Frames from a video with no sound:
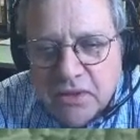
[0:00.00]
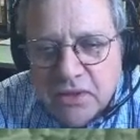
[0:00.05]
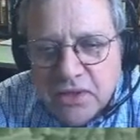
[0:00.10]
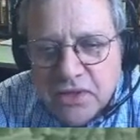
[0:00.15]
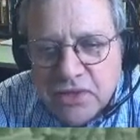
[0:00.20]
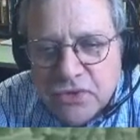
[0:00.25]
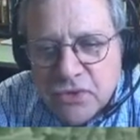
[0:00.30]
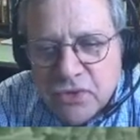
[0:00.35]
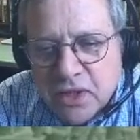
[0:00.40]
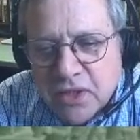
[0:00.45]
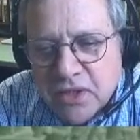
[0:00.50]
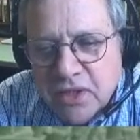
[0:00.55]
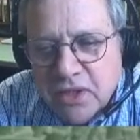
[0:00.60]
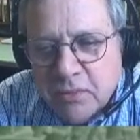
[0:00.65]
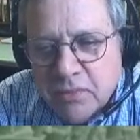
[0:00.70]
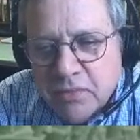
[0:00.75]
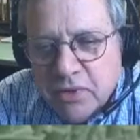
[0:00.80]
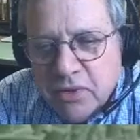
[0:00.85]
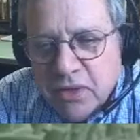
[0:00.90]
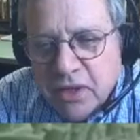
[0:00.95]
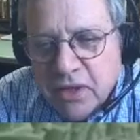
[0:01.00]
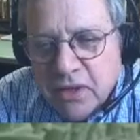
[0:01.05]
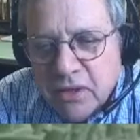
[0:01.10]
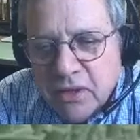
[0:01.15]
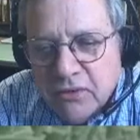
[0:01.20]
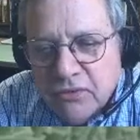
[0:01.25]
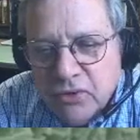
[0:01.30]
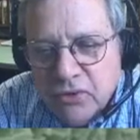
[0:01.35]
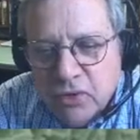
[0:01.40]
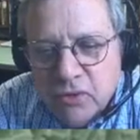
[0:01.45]
in this truck tipper into
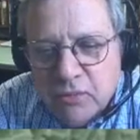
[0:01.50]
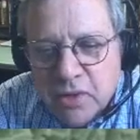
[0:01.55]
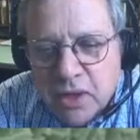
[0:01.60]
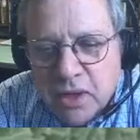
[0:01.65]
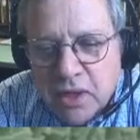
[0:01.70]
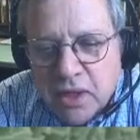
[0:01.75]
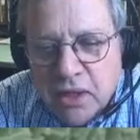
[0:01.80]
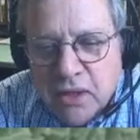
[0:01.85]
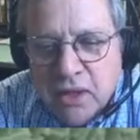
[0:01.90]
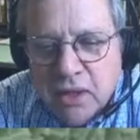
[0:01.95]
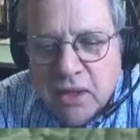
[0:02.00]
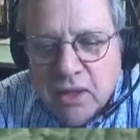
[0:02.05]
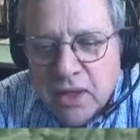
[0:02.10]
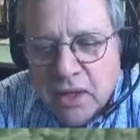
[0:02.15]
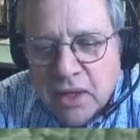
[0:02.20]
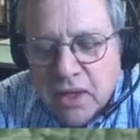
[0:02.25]
the fuel pile,